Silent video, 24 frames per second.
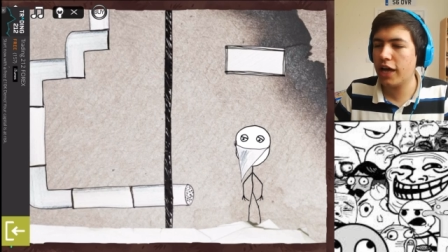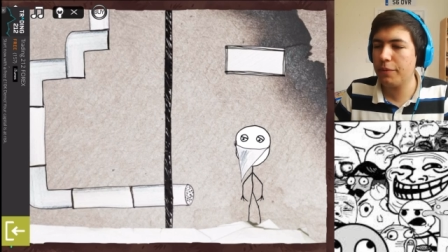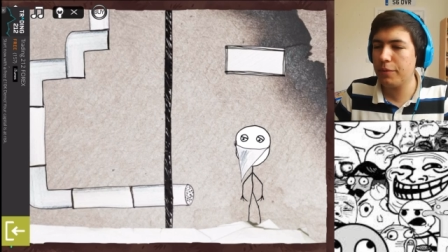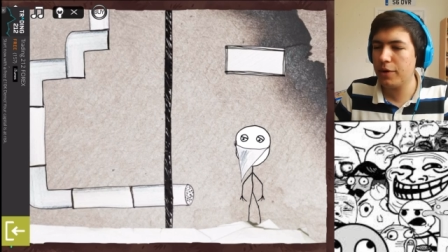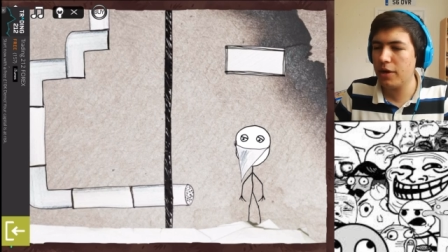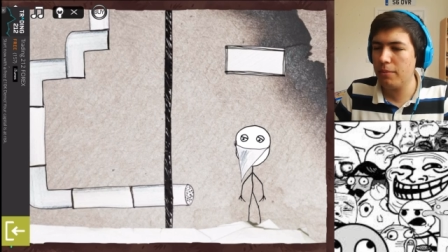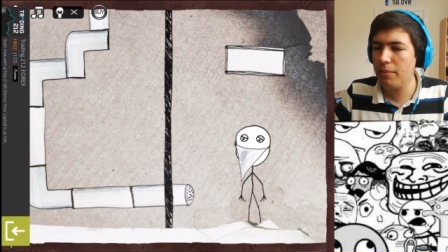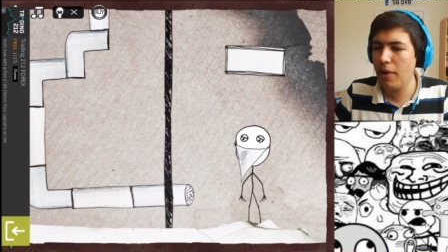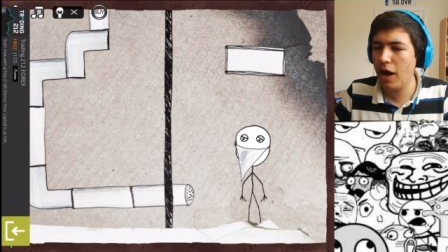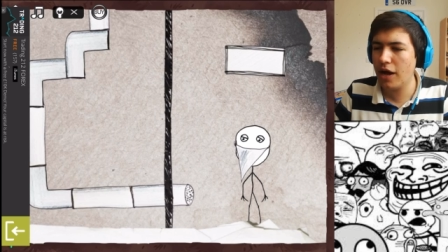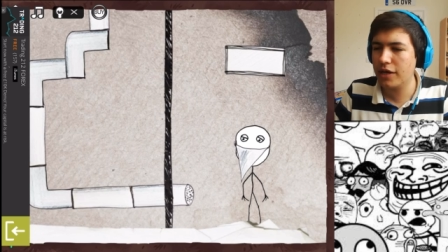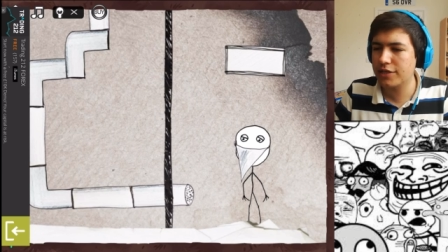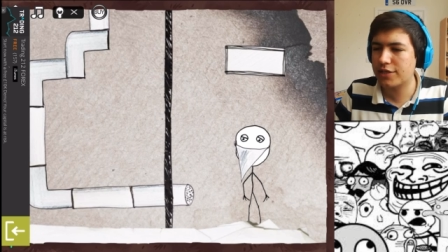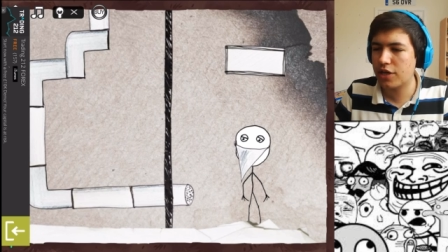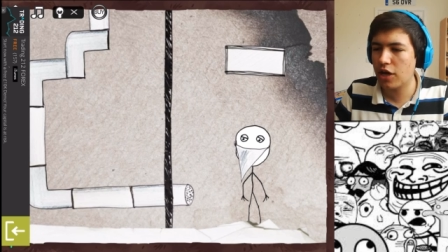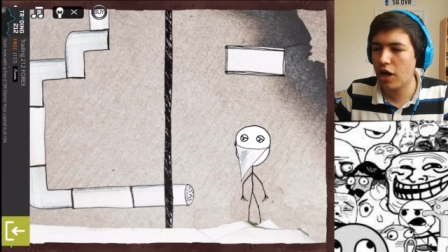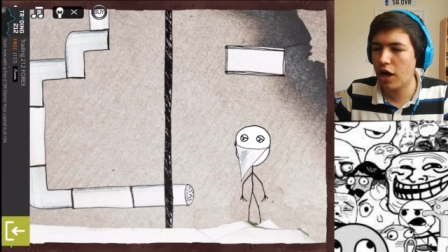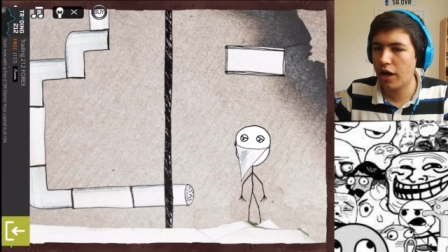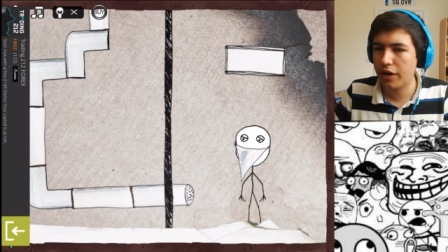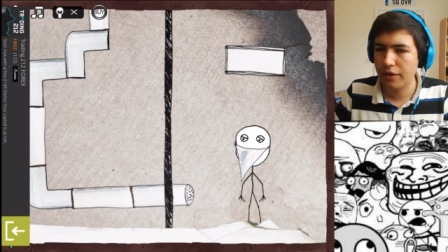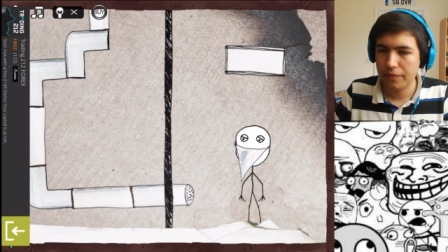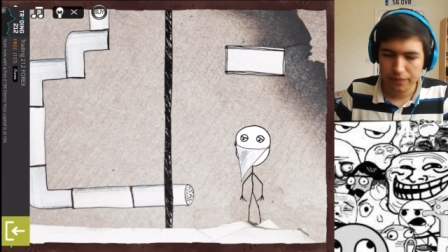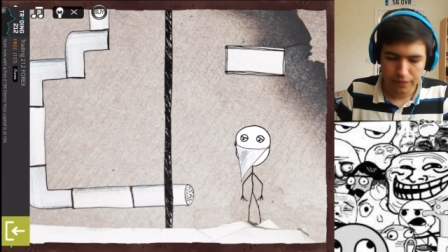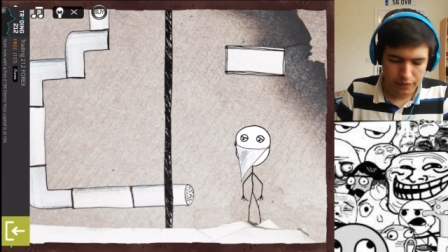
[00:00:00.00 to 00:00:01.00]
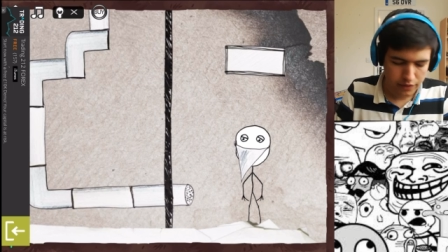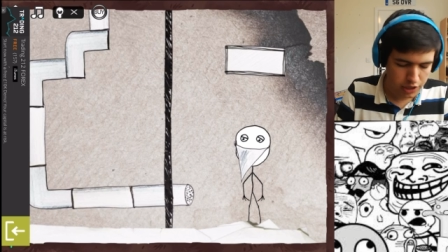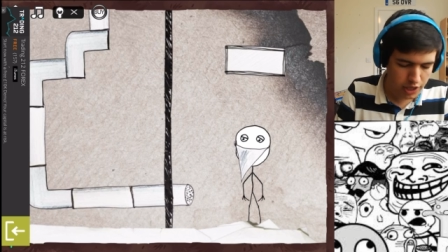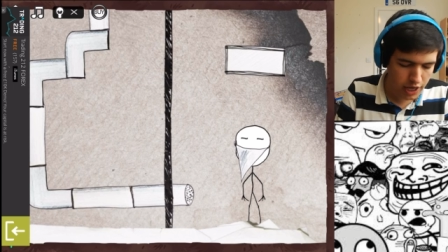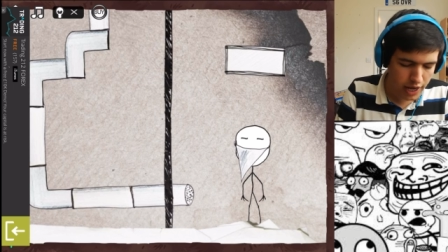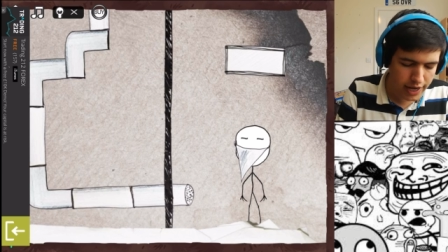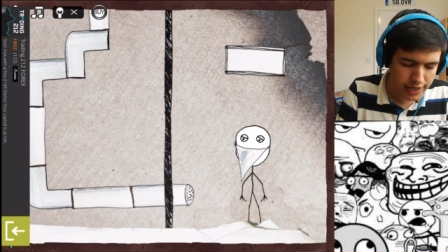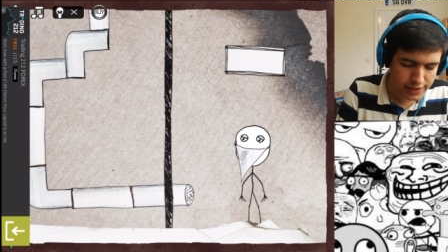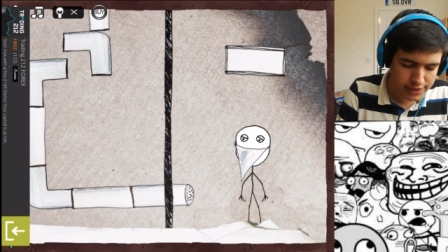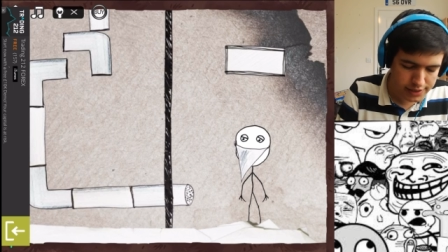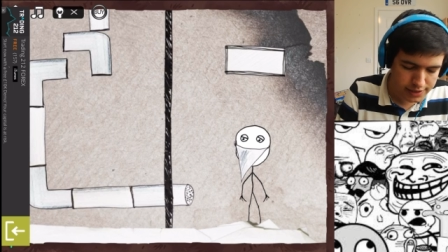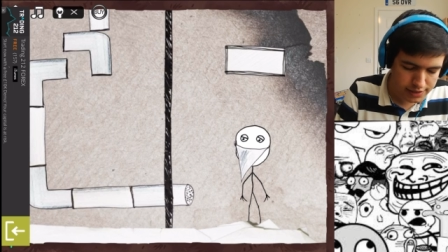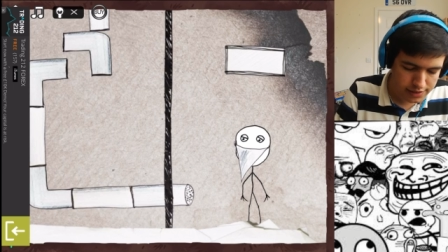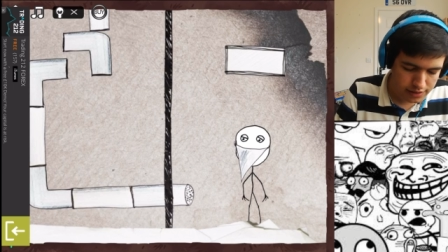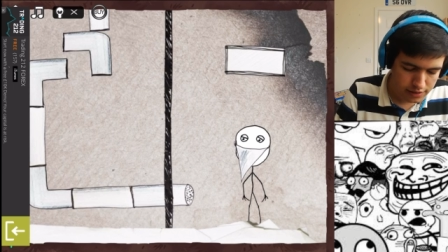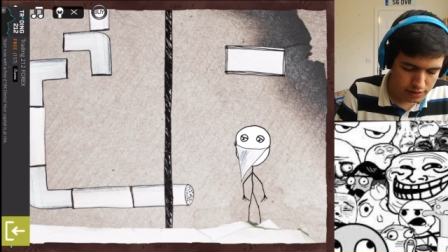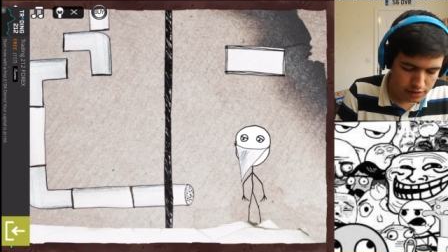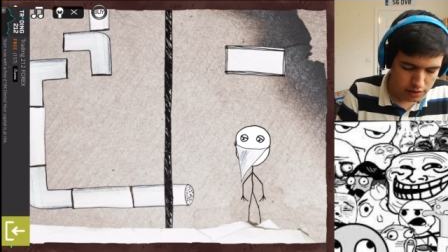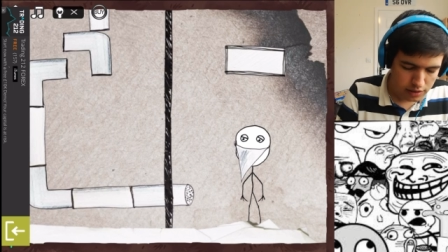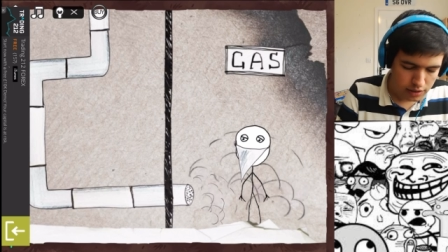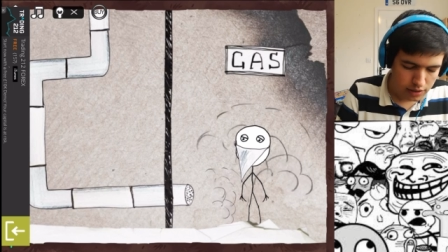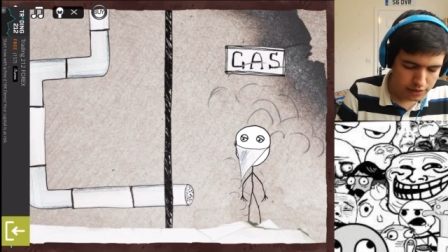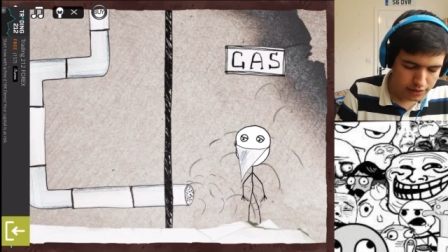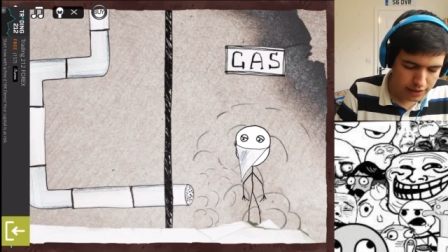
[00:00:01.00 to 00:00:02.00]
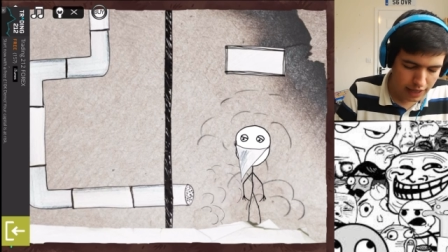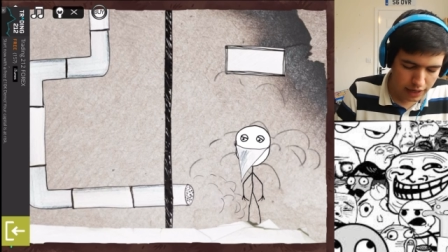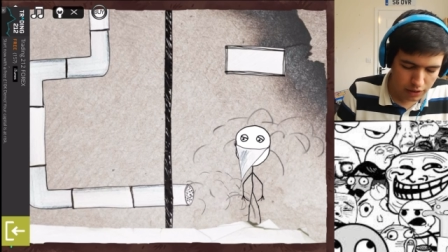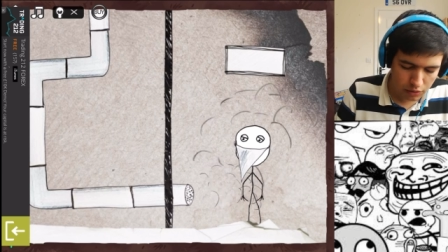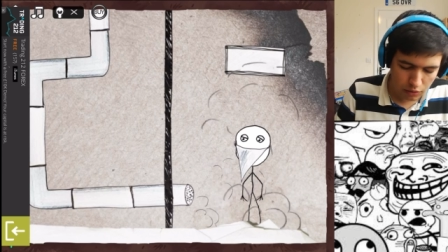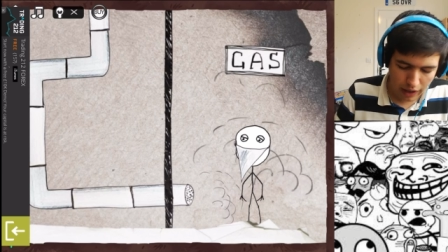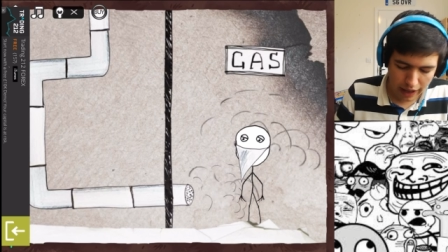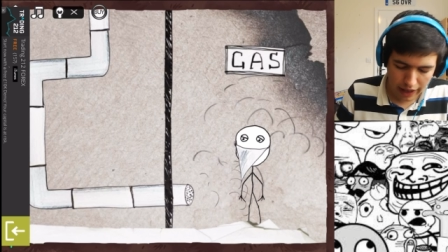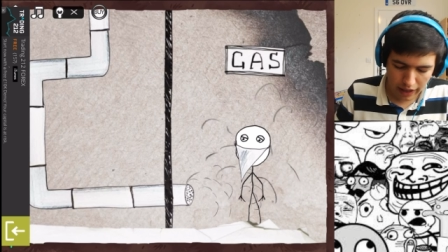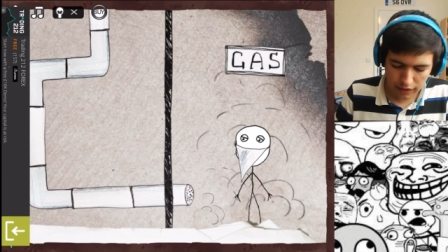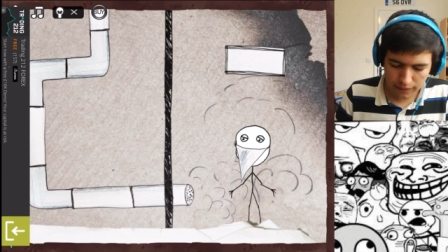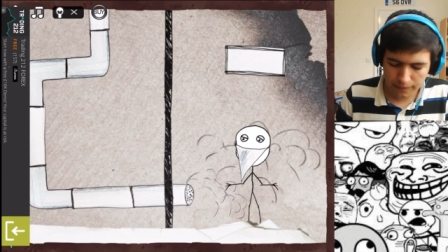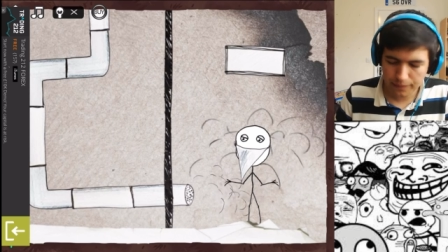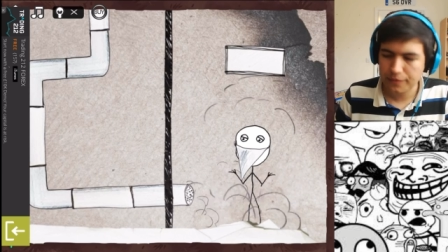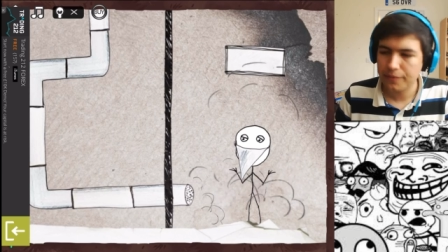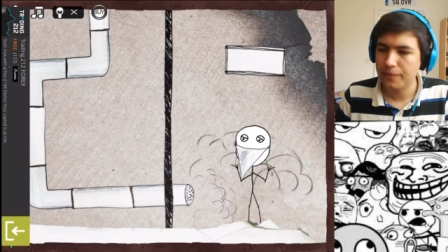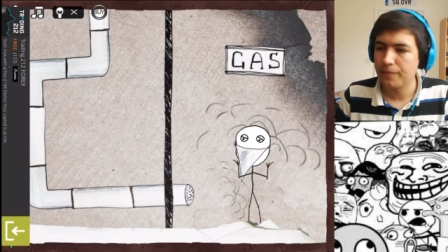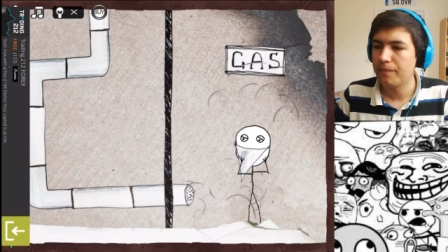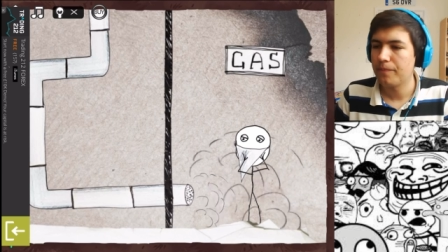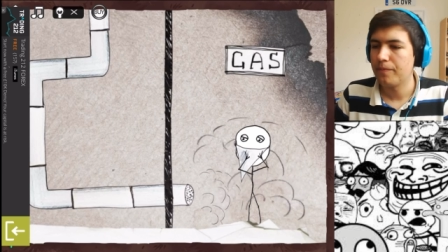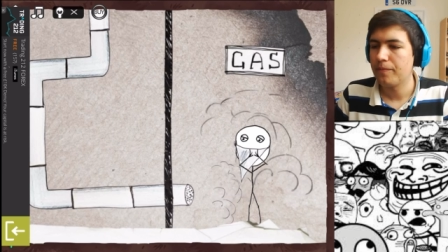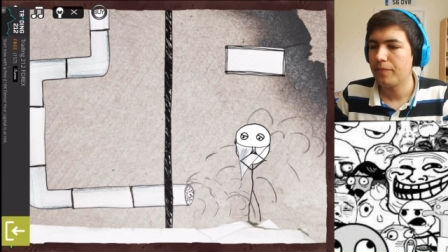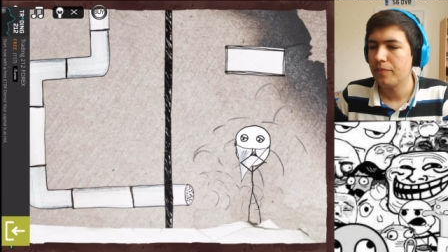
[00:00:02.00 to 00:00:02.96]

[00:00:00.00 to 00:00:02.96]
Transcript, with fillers: I can put a mask on! Yes! That'll help.